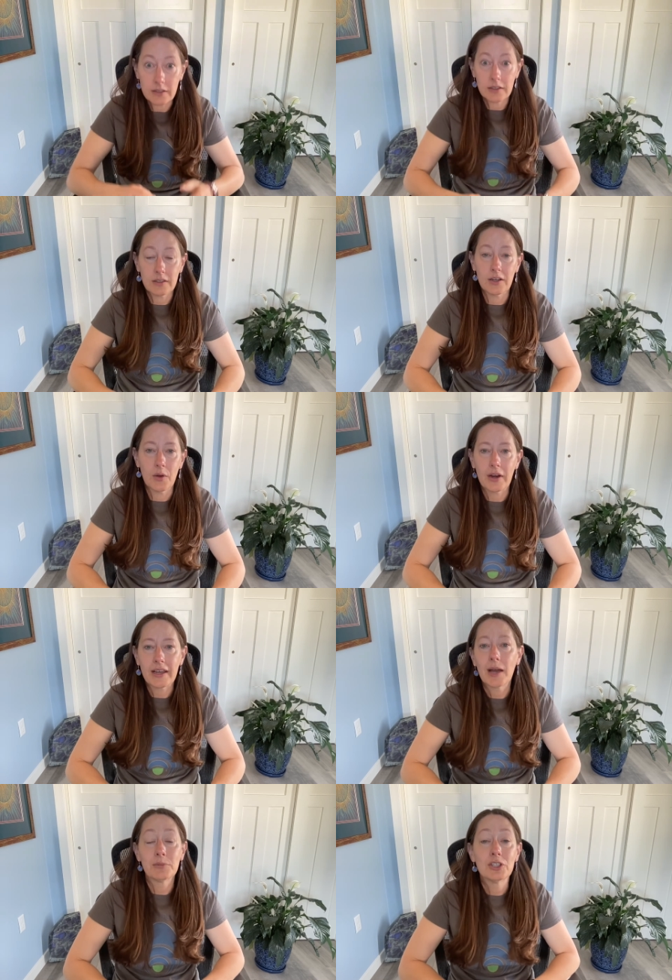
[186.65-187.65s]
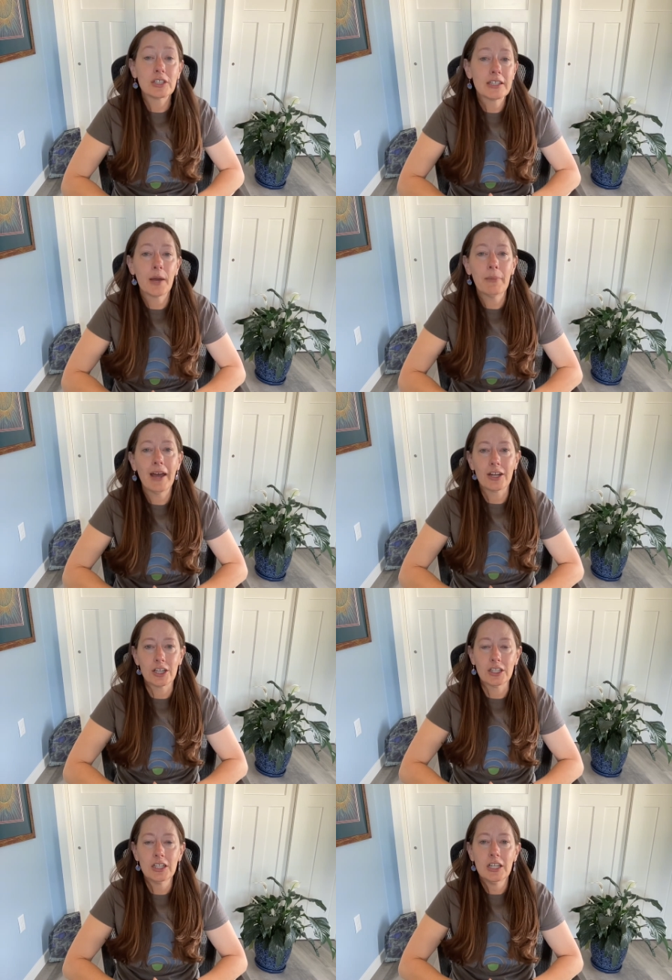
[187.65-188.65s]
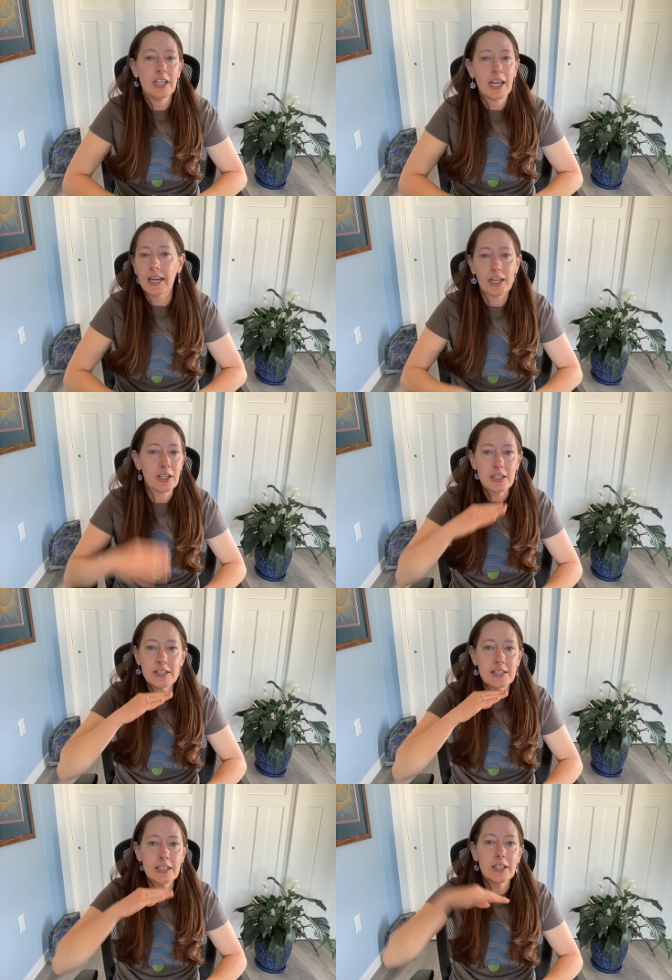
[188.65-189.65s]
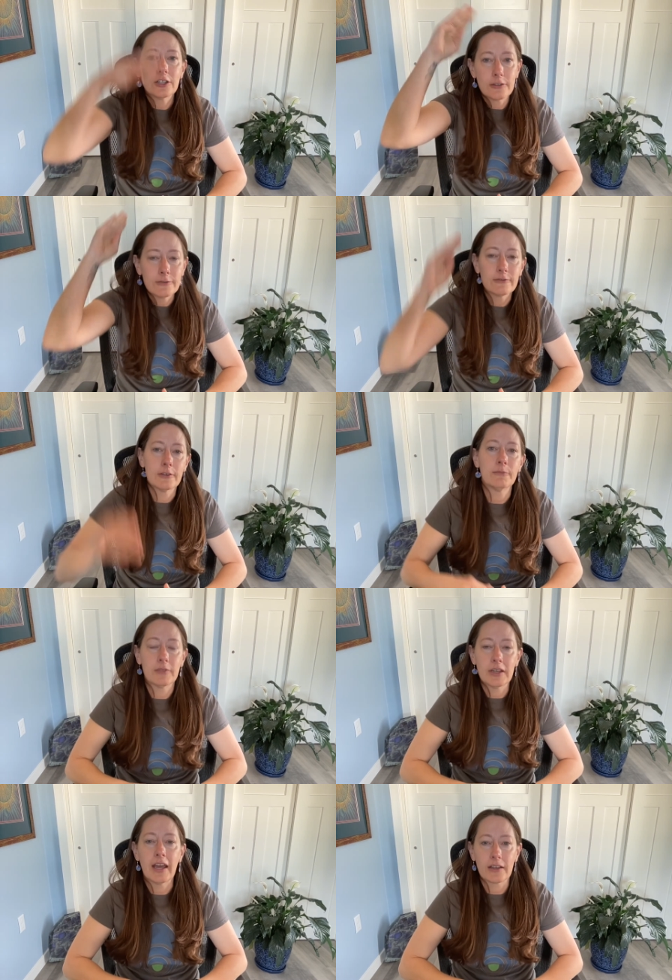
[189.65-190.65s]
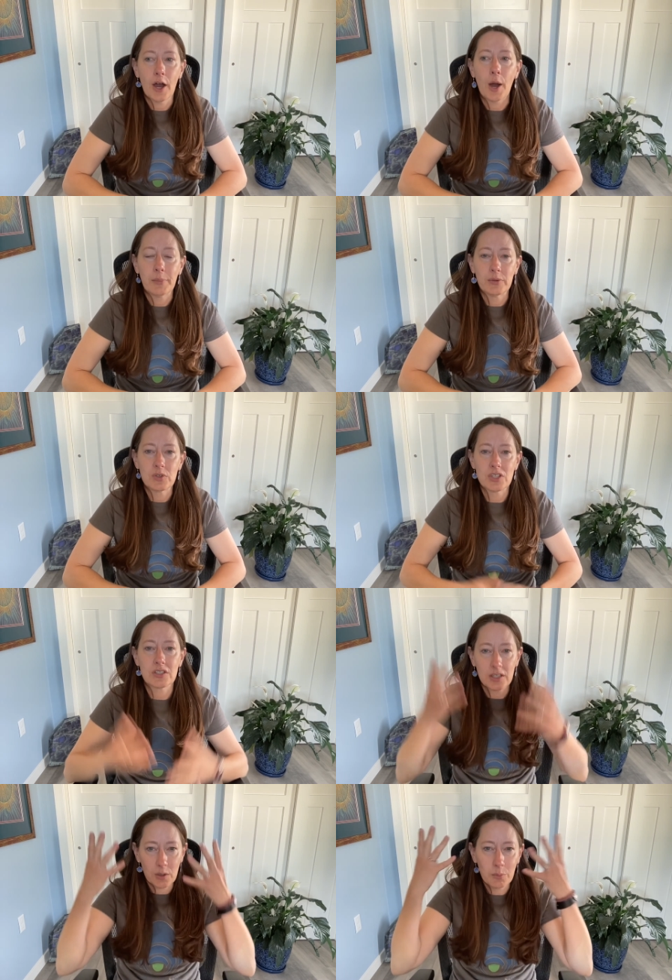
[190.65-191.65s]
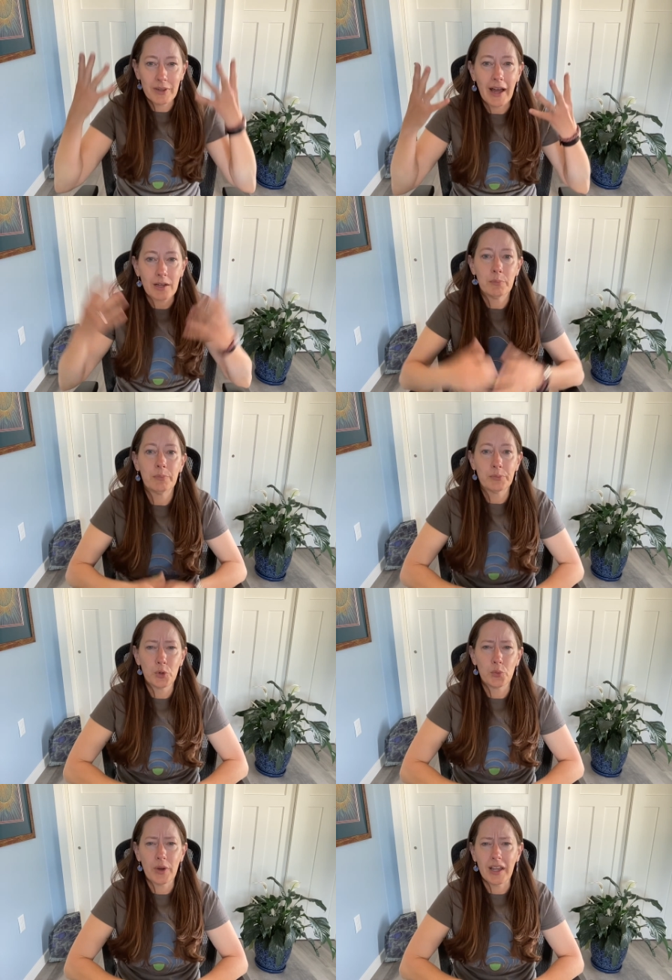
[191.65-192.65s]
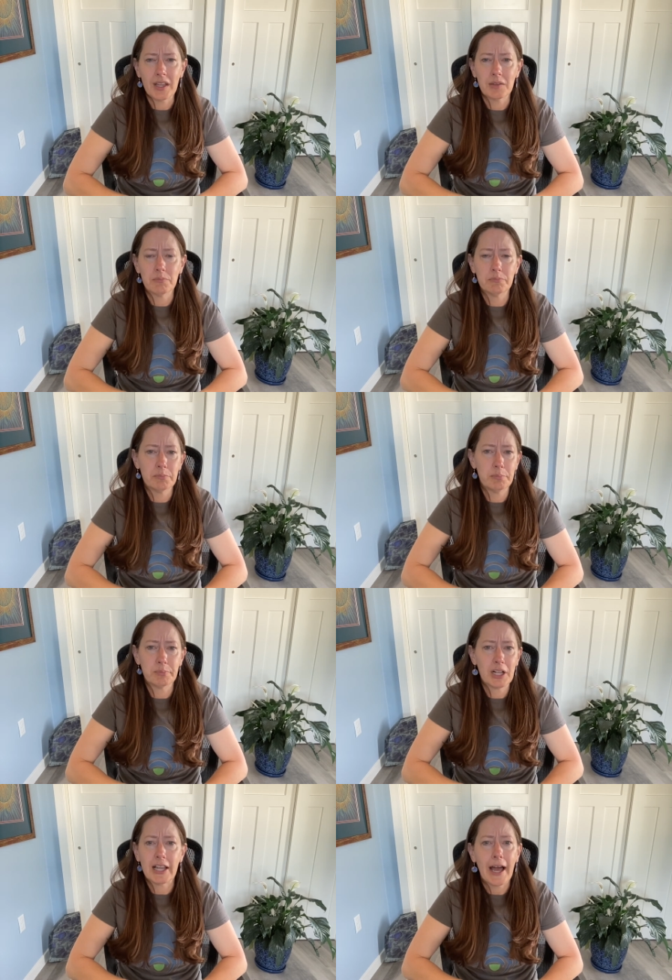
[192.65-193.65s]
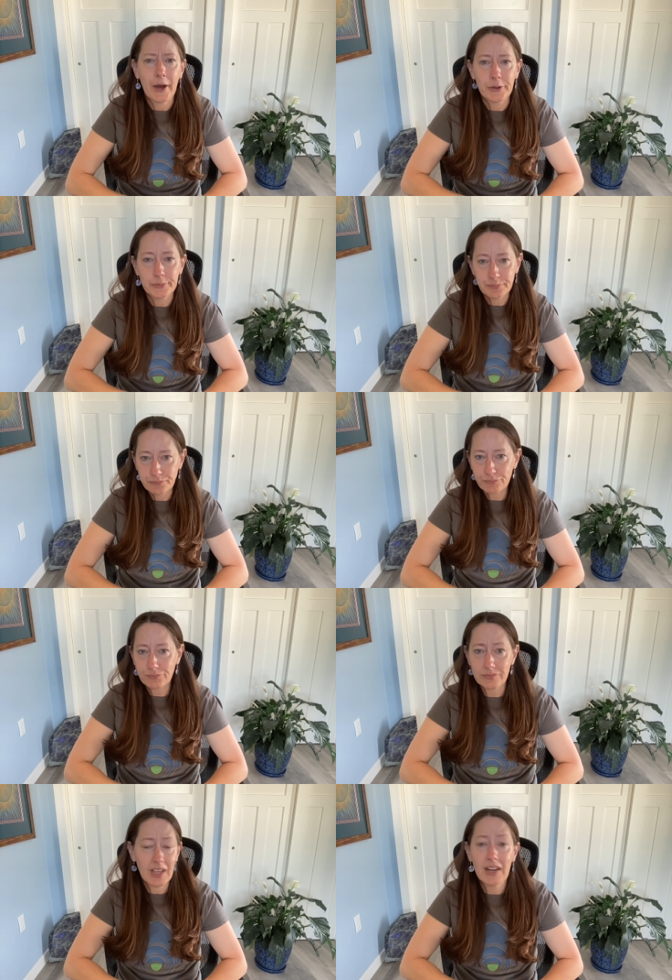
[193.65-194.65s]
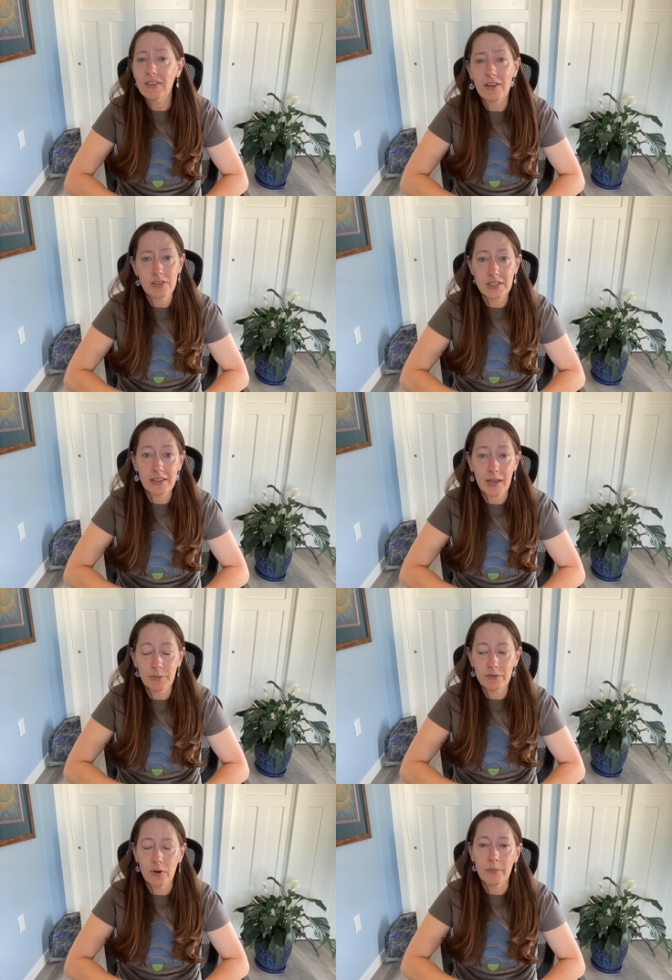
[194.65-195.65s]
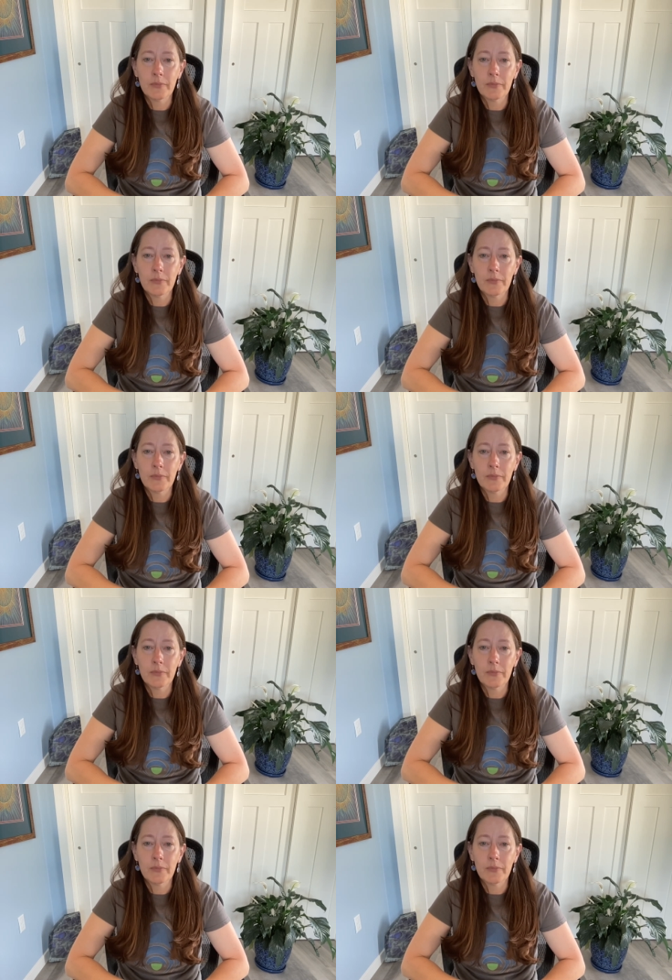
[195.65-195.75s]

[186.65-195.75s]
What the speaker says: and I kept looking up at her, and I couldn't see her from the neck up. It was just like a black gray cloud. And I've never seen that before.